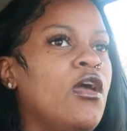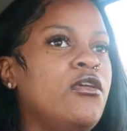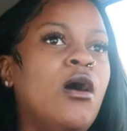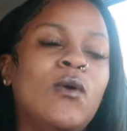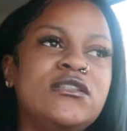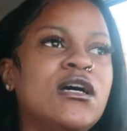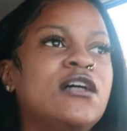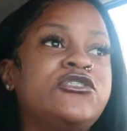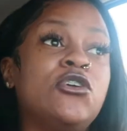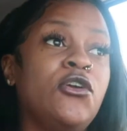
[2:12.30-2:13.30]
Y'all wait till
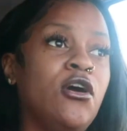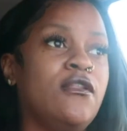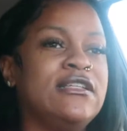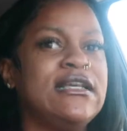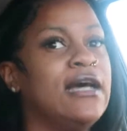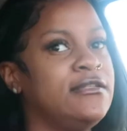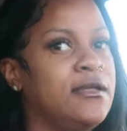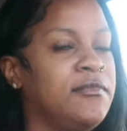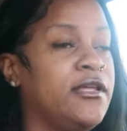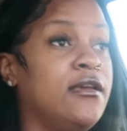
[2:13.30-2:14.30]
I show y'all this
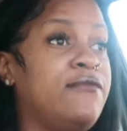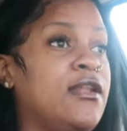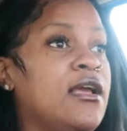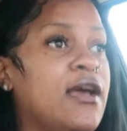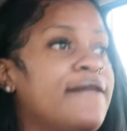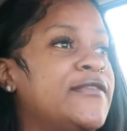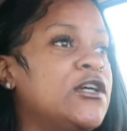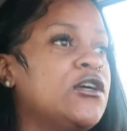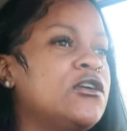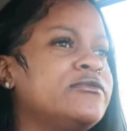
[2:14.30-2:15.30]
goddamn gift that I got for
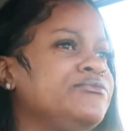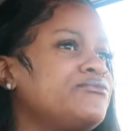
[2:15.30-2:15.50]
her.